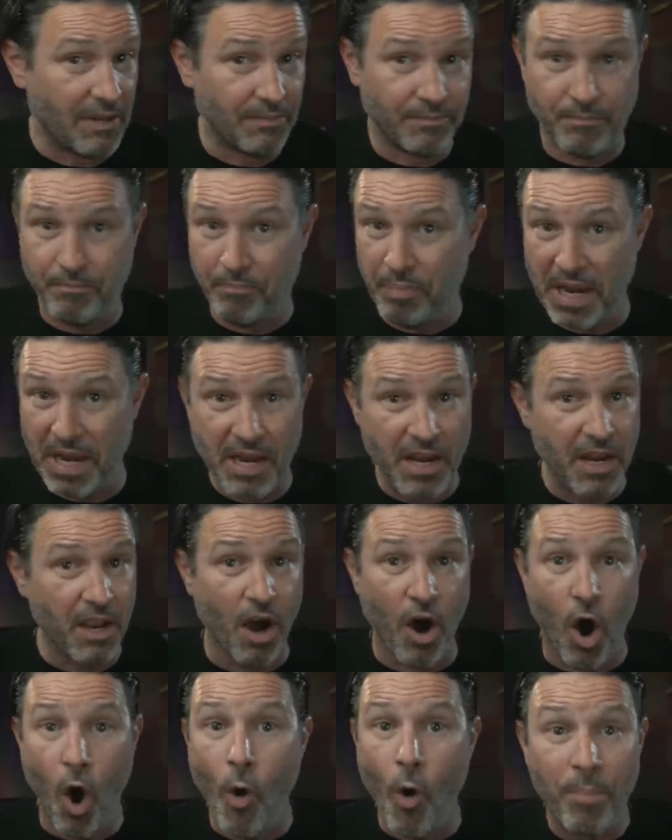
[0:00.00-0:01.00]
Be
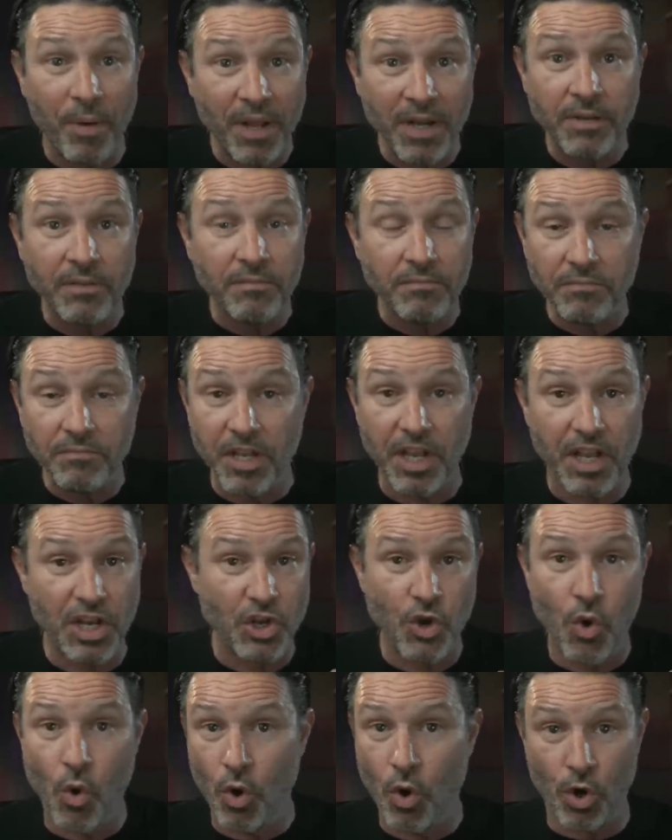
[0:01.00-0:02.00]
open in
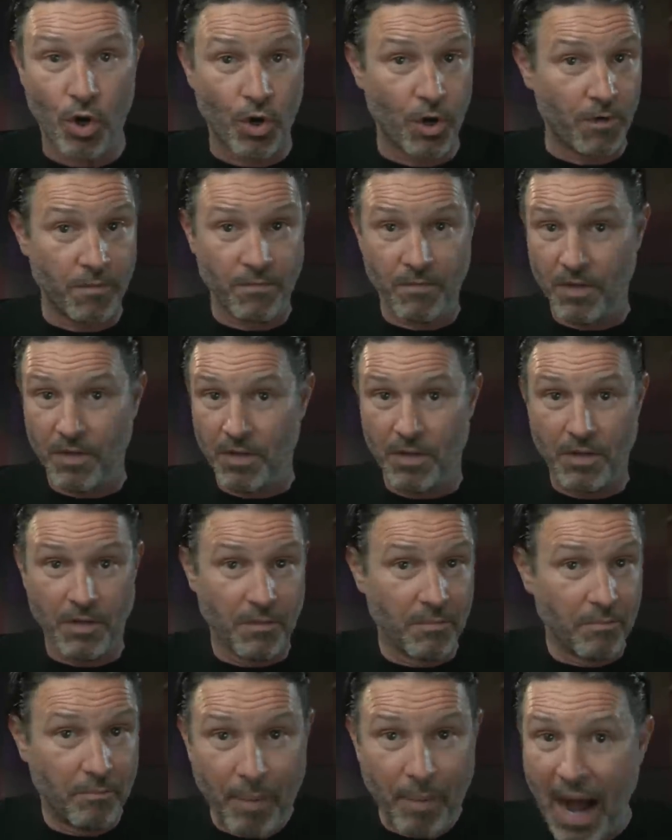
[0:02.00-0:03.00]
your
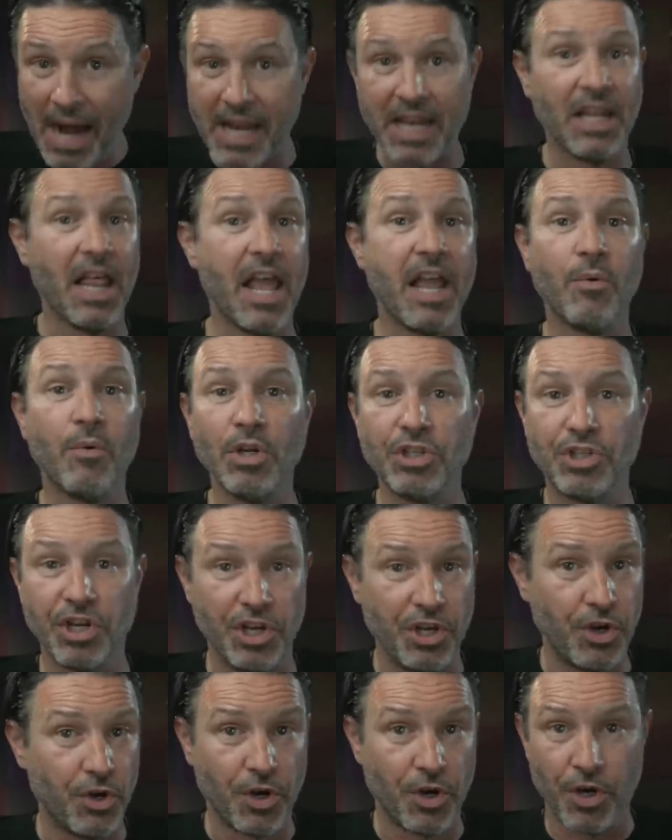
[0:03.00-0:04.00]
body language, in
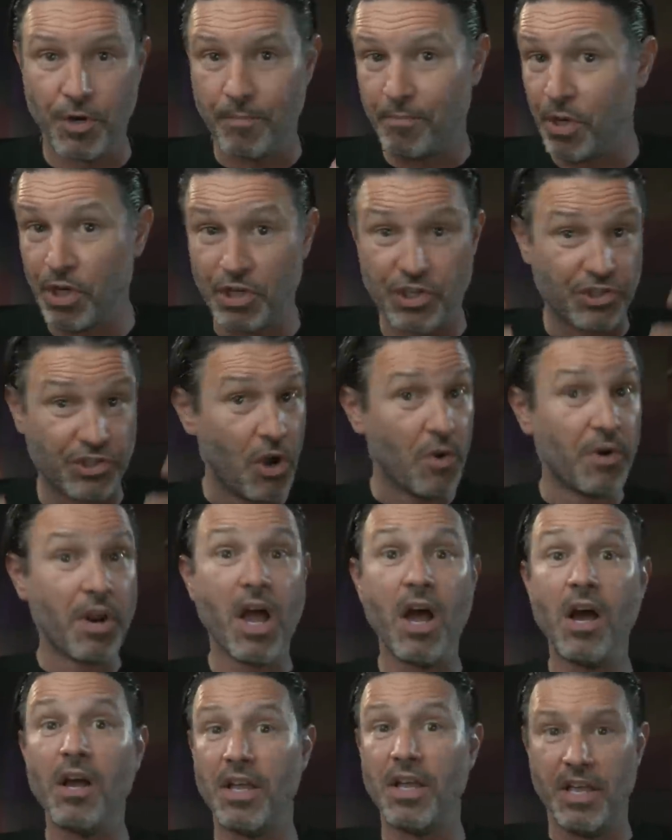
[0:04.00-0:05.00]
your
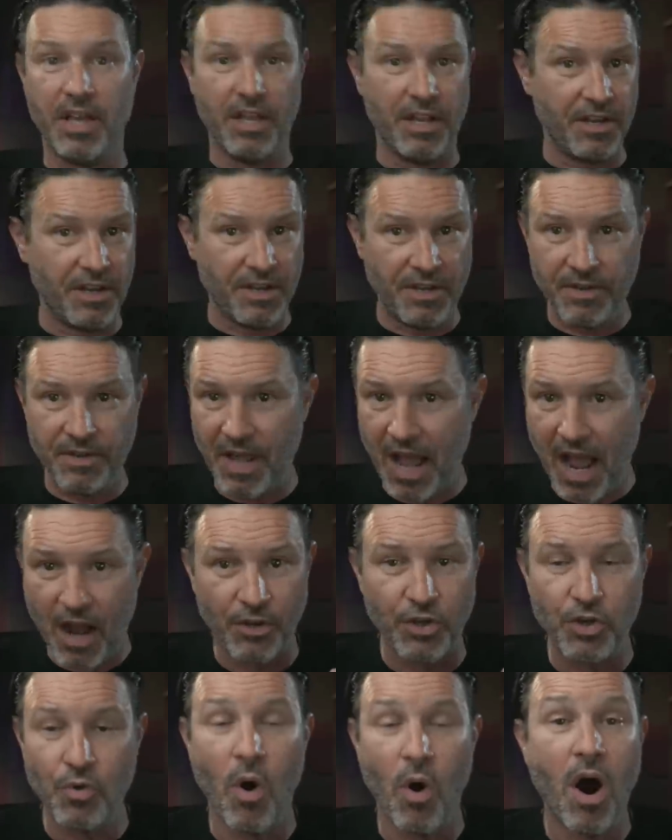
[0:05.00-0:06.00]
persona, in how
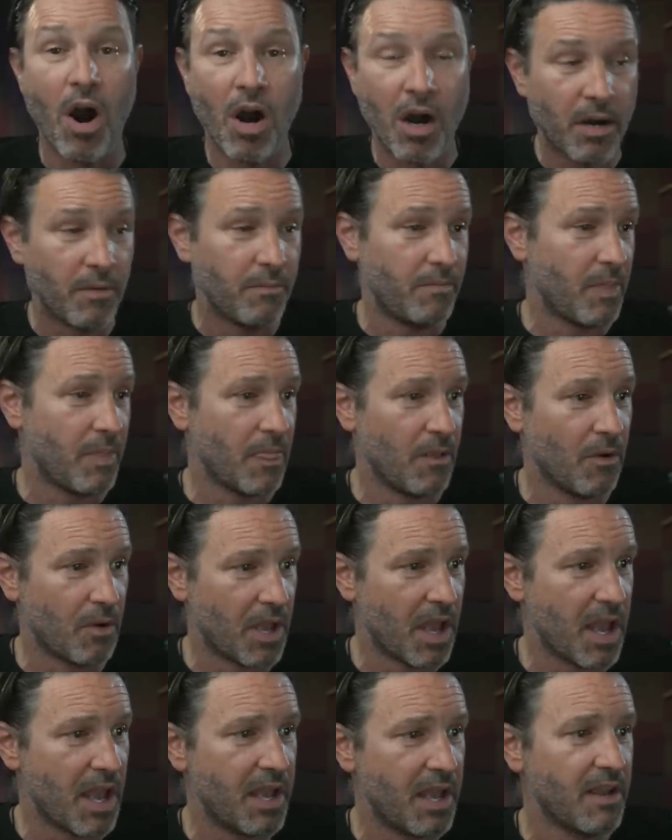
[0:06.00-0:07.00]
you are.
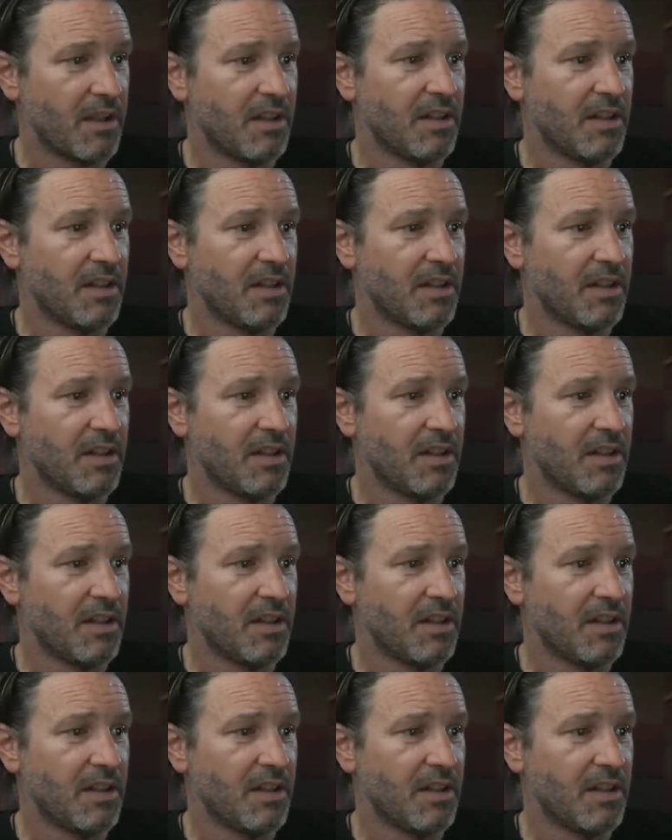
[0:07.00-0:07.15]
Okay.